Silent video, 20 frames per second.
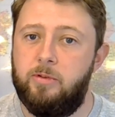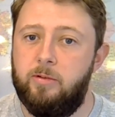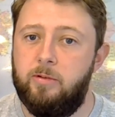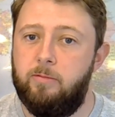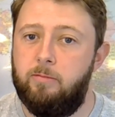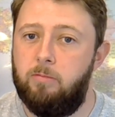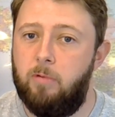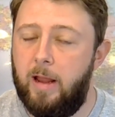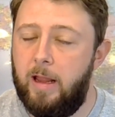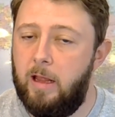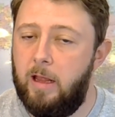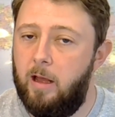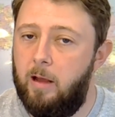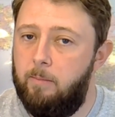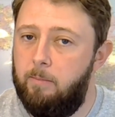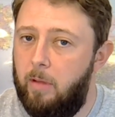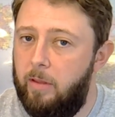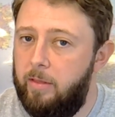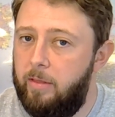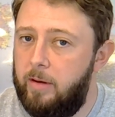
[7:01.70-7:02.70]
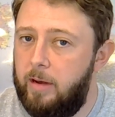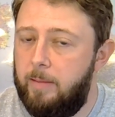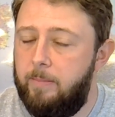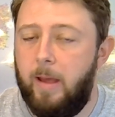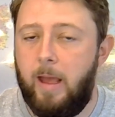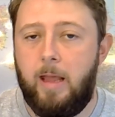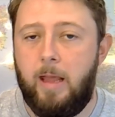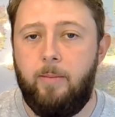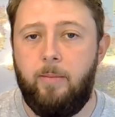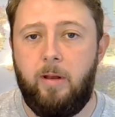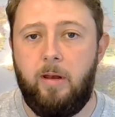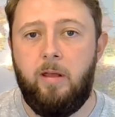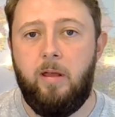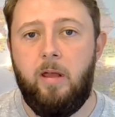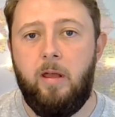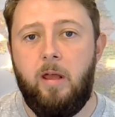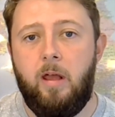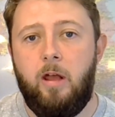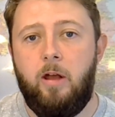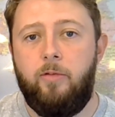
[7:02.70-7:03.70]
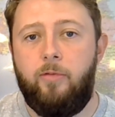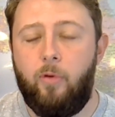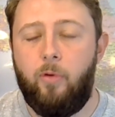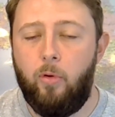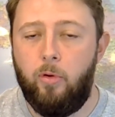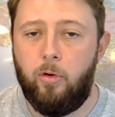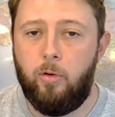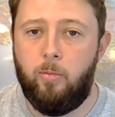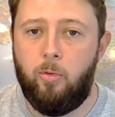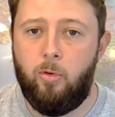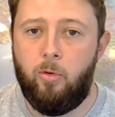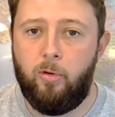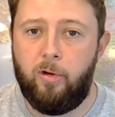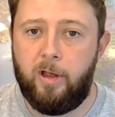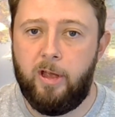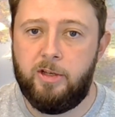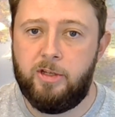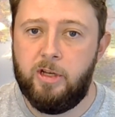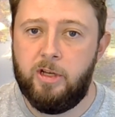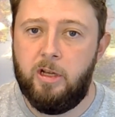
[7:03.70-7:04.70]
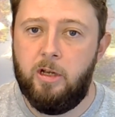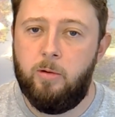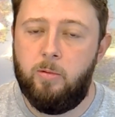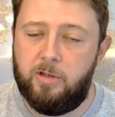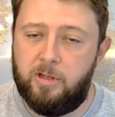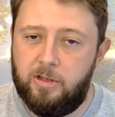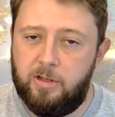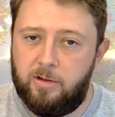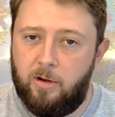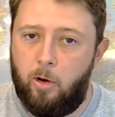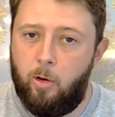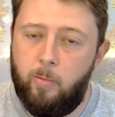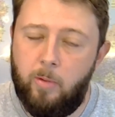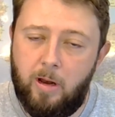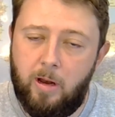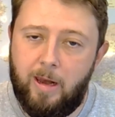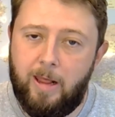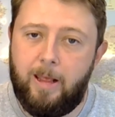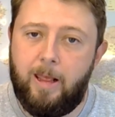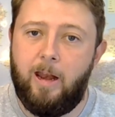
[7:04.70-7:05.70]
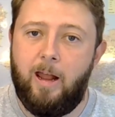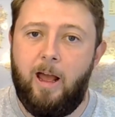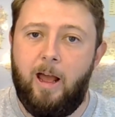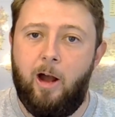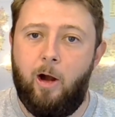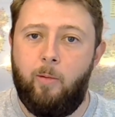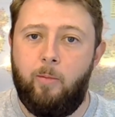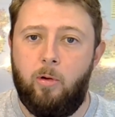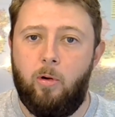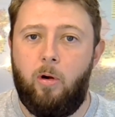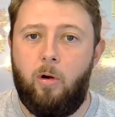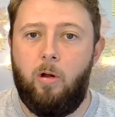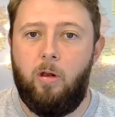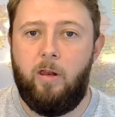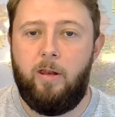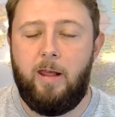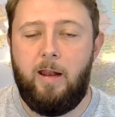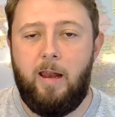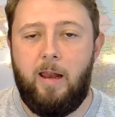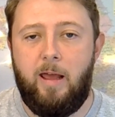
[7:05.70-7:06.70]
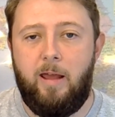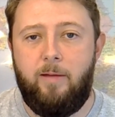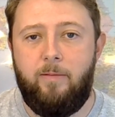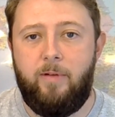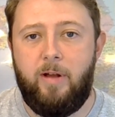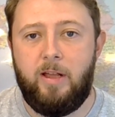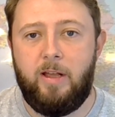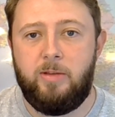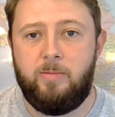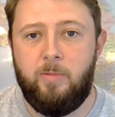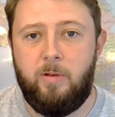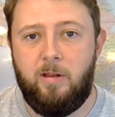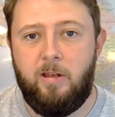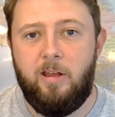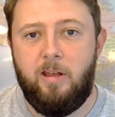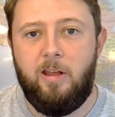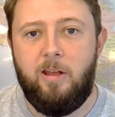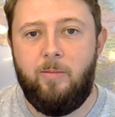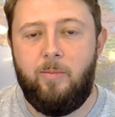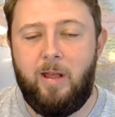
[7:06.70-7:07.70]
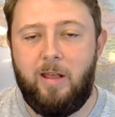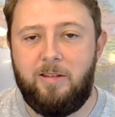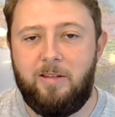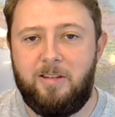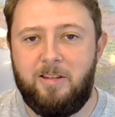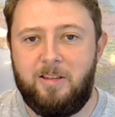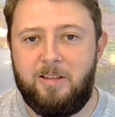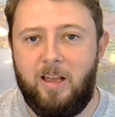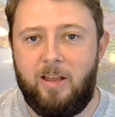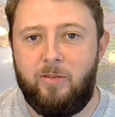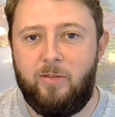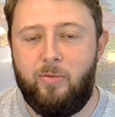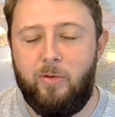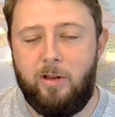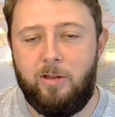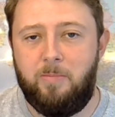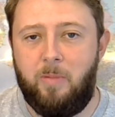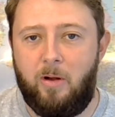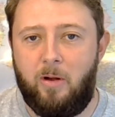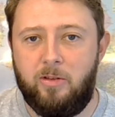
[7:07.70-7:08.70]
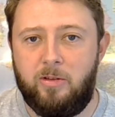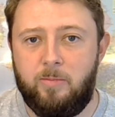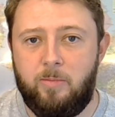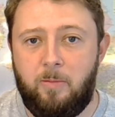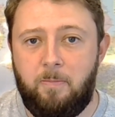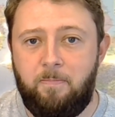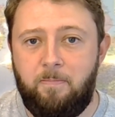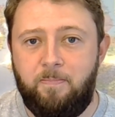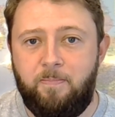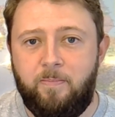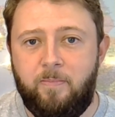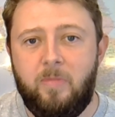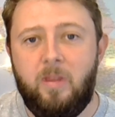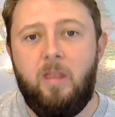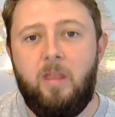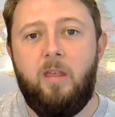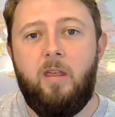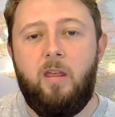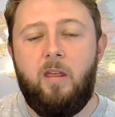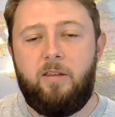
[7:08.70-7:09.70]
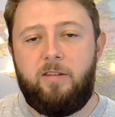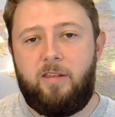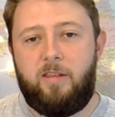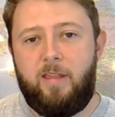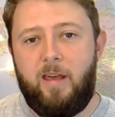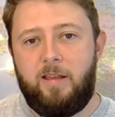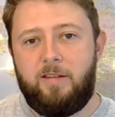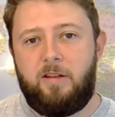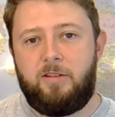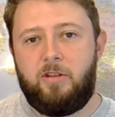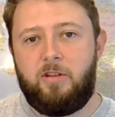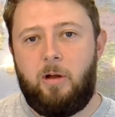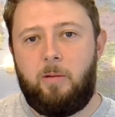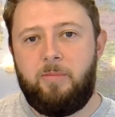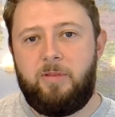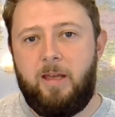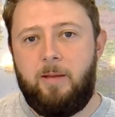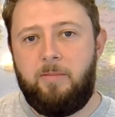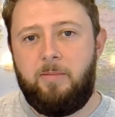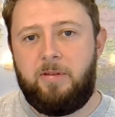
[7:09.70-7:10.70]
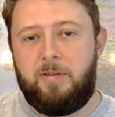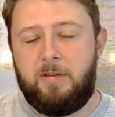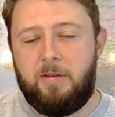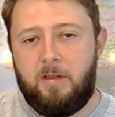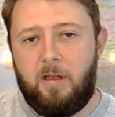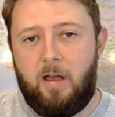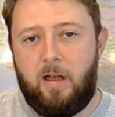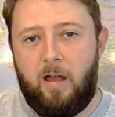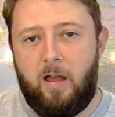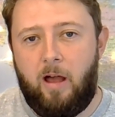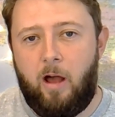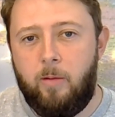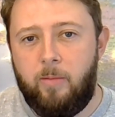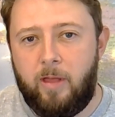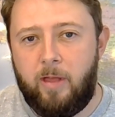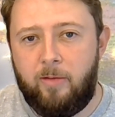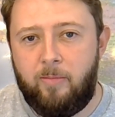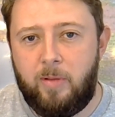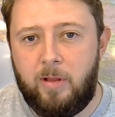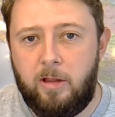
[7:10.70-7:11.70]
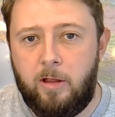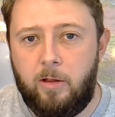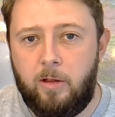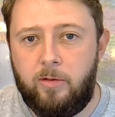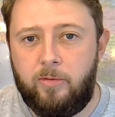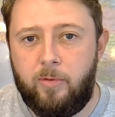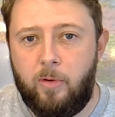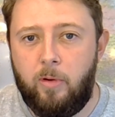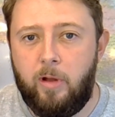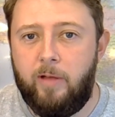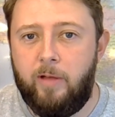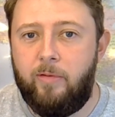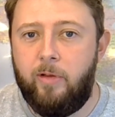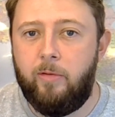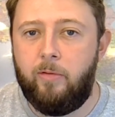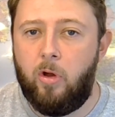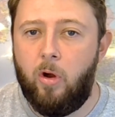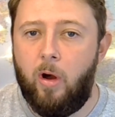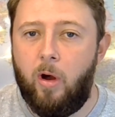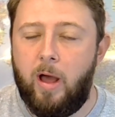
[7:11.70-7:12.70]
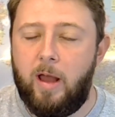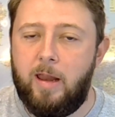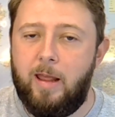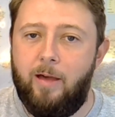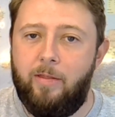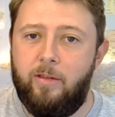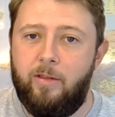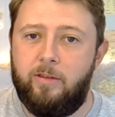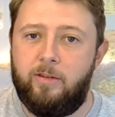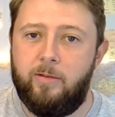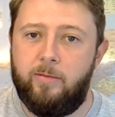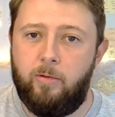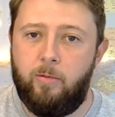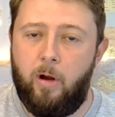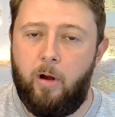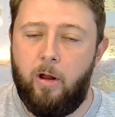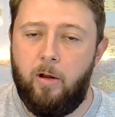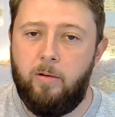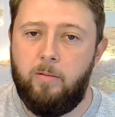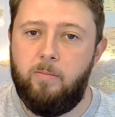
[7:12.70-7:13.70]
of rate and monthly payment for your mortgage, which is ultimately going to help your holiday let investment be as successful as possible. So there's our top tips. I hope they've been useful. If you've got any others of your own,